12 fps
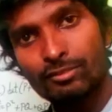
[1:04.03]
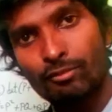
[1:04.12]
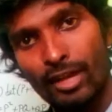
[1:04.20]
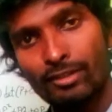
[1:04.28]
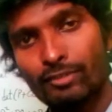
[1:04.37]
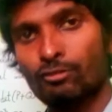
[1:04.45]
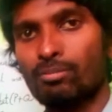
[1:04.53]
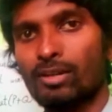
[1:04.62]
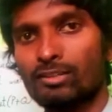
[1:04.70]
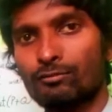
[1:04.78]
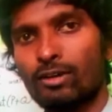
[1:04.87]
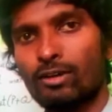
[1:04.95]
3 into 2
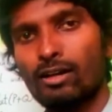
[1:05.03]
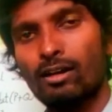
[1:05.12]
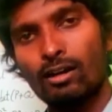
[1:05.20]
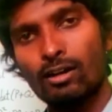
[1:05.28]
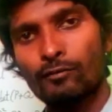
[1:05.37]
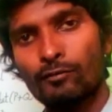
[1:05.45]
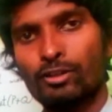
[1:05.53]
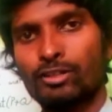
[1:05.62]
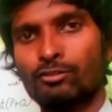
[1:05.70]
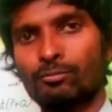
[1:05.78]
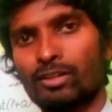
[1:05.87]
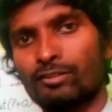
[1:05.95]
plus 1 or 4
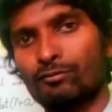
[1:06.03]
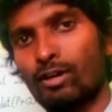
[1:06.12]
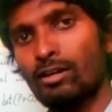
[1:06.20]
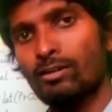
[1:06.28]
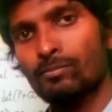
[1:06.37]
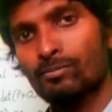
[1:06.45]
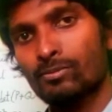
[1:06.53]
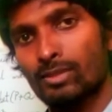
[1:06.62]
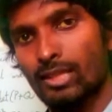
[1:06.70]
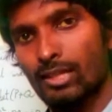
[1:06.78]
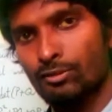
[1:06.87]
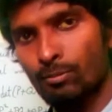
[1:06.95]
into 2 plus 1.
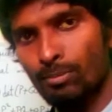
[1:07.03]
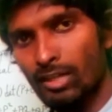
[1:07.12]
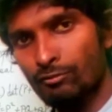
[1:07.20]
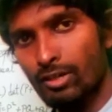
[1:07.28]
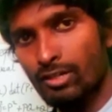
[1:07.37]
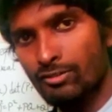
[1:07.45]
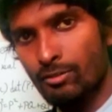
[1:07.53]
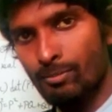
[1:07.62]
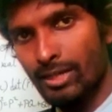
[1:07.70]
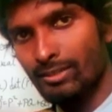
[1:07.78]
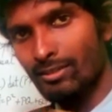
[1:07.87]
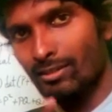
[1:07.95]
The 2 plus 1 should
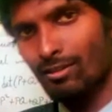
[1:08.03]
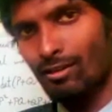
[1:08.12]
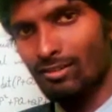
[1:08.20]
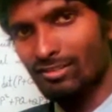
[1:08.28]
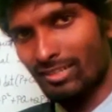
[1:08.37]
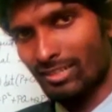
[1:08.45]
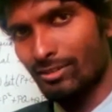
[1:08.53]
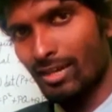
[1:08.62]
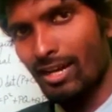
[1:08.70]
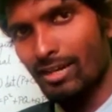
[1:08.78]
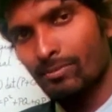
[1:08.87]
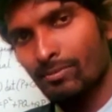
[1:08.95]
be the constant,
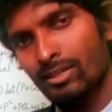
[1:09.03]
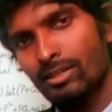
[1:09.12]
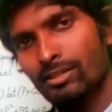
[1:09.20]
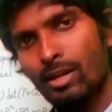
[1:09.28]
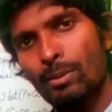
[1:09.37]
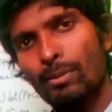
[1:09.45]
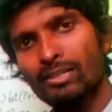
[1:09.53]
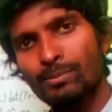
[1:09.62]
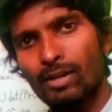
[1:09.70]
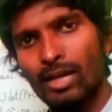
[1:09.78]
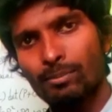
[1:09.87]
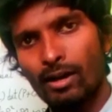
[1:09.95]
okay. It can be
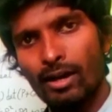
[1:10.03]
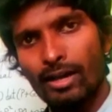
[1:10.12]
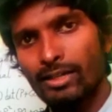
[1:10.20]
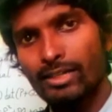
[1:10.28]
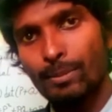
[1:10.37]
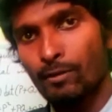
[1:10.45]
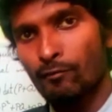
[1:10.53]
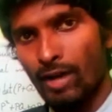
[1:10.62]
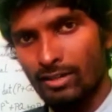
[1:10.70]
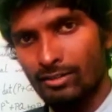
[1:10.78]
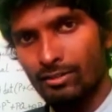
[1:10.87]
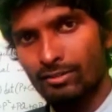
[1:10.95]
multiplied by any type of
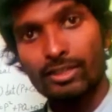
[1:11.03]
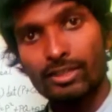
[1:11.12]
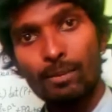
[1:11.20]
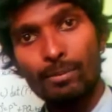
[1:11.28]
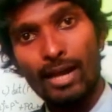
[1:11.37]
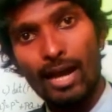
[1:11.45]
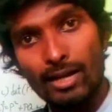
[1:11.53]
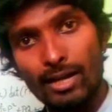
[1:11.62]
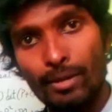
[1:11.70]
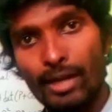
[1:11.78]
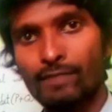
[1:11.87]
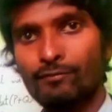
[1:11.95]
factors or it can be
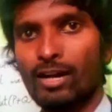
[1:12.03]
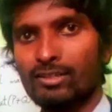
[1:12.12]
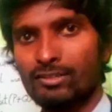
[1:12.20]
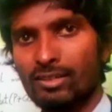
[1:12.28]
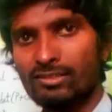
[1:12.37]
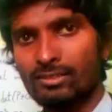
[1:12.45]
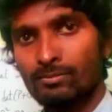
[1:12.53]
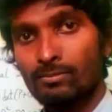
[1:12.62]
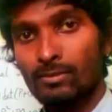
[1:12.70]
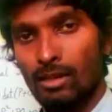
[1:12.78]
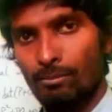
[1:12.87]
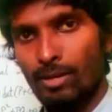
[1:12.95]
added by any factors,
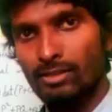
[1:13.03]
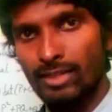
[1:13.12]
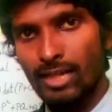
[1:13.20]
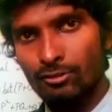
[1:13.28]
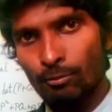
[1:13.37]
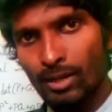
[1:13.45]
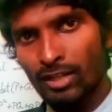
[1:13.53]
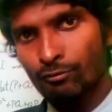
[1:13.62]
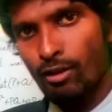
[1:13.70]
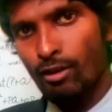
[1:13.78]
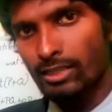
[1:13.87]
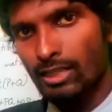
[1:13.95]
but that 2 plus
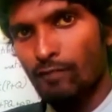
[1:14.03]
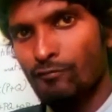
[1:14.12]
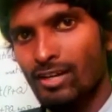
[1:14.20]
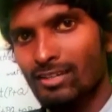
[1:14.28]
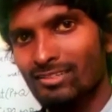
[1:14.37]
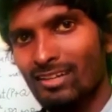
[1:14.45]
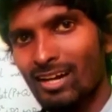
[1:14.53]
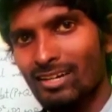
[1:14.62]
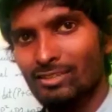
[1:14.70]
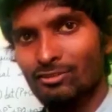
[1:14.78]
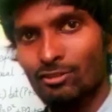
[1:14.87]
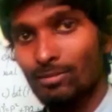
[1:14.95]
1 in the left hand side
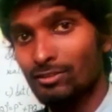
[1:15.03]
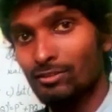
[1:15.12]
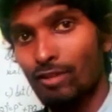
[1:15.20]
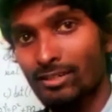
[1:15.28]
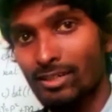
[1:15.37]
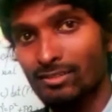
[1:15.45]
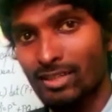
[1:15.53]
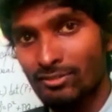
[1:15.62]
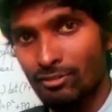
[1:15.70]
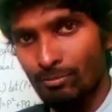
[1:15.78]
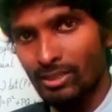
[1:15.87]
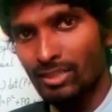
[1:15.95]
and the 2 plus the right hand side
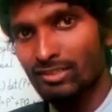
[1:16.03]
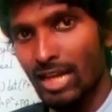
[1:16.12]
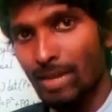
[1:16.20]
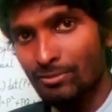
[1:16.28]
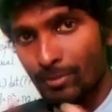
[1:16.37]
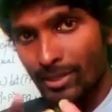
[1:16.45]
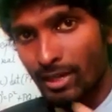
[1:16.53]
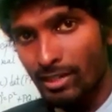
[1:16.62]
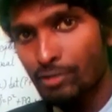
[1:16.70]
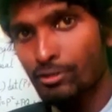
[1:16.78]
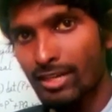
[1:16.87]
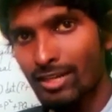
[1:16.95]
should be the same, should be
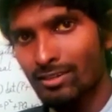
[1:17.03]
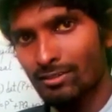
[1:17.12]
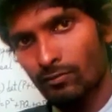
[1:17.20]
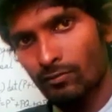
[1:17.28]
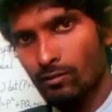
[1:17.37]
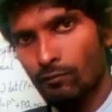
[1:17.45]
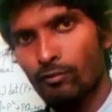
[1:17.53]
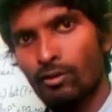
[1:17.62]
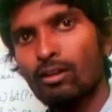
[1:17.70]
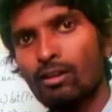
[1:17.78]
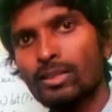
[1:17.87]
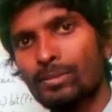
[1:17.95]
continuity for
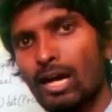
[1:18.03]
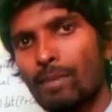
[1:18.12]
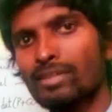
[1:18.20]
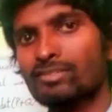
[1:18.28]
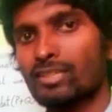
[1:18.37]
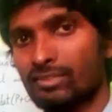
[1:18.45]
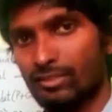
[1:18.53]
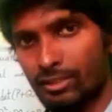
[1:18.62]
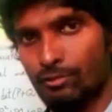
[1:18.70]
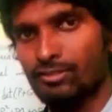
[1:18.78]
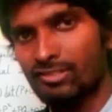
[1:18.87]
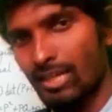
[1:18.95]
all the coming
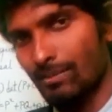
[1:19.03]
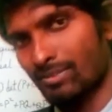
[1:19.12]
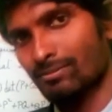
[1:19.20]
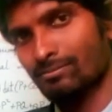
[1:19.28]
successive steps.